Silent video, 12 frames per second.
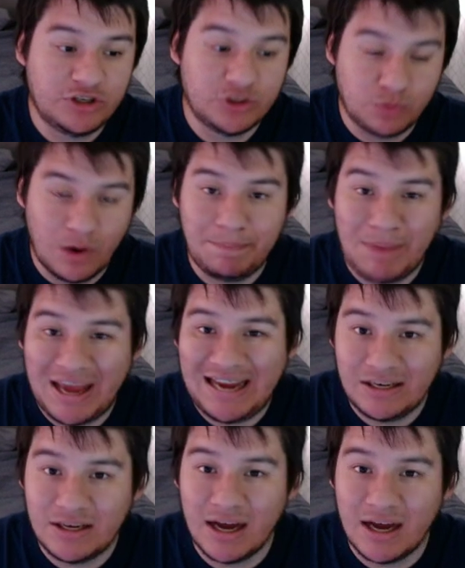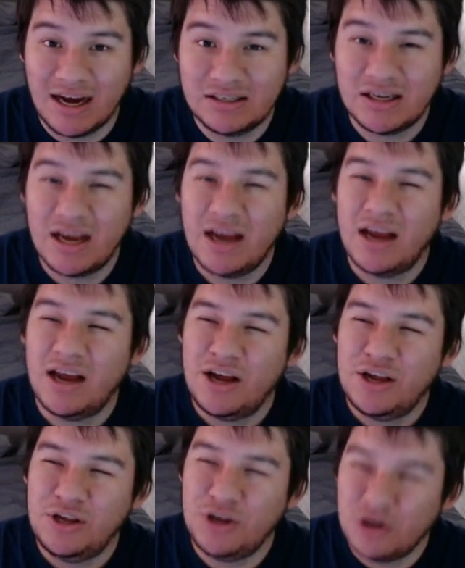what Bane does,
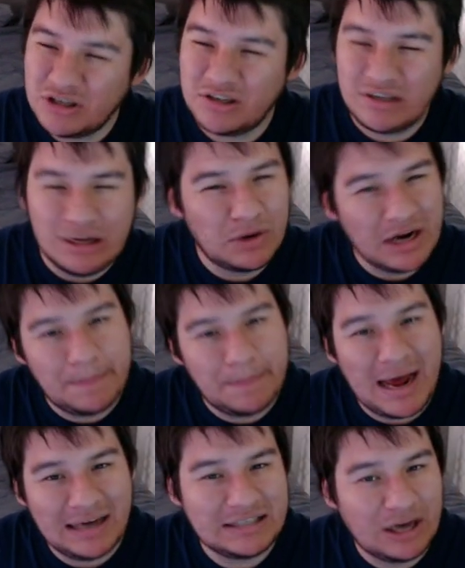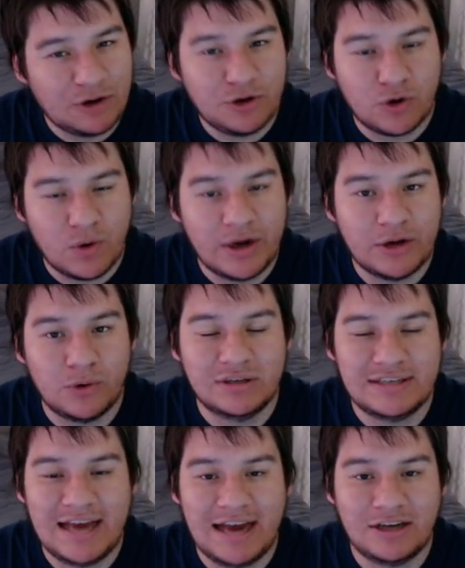you're still going to max out your critical
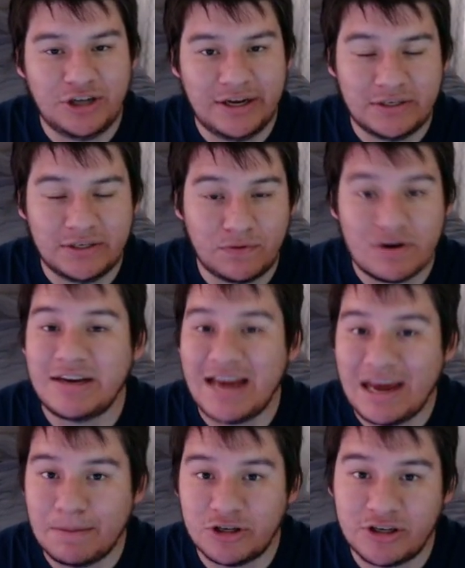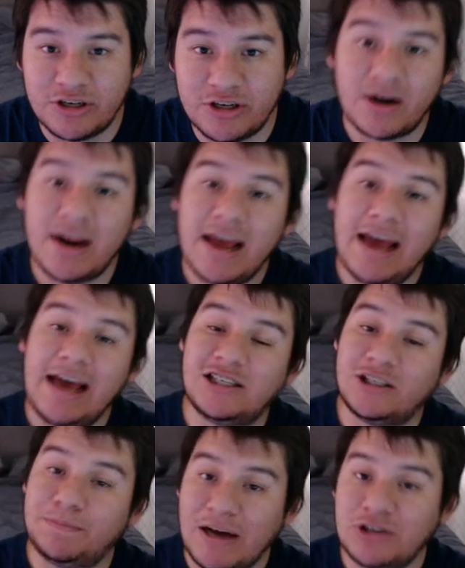attack chance for a damage dealer,
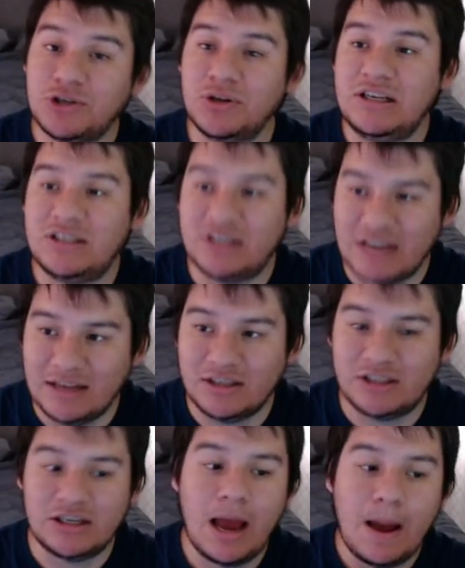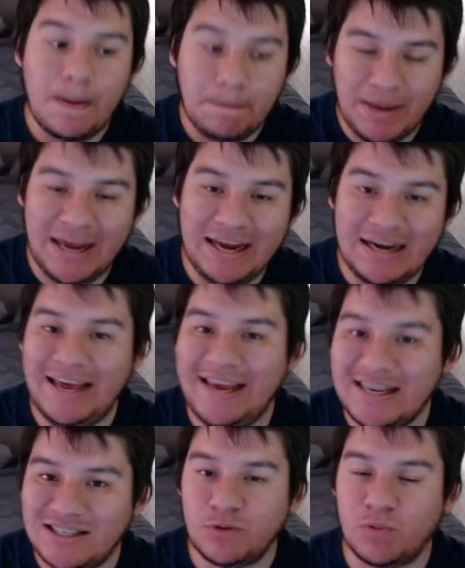especially since Bane
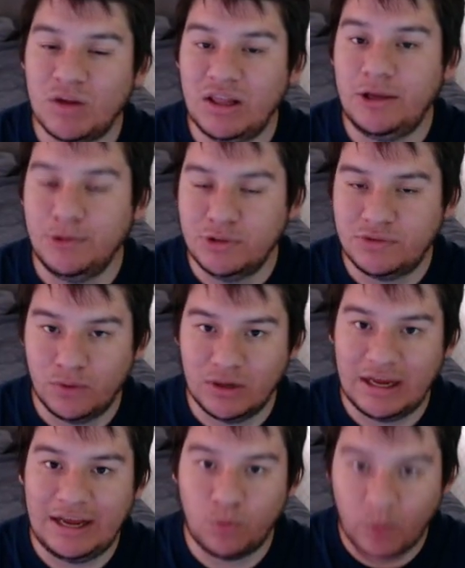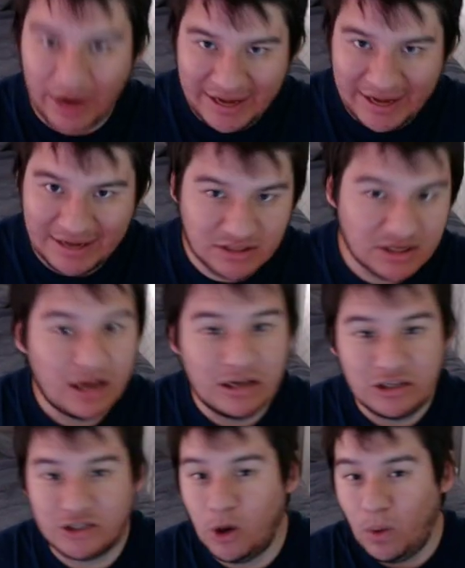isn't really useful in raids. So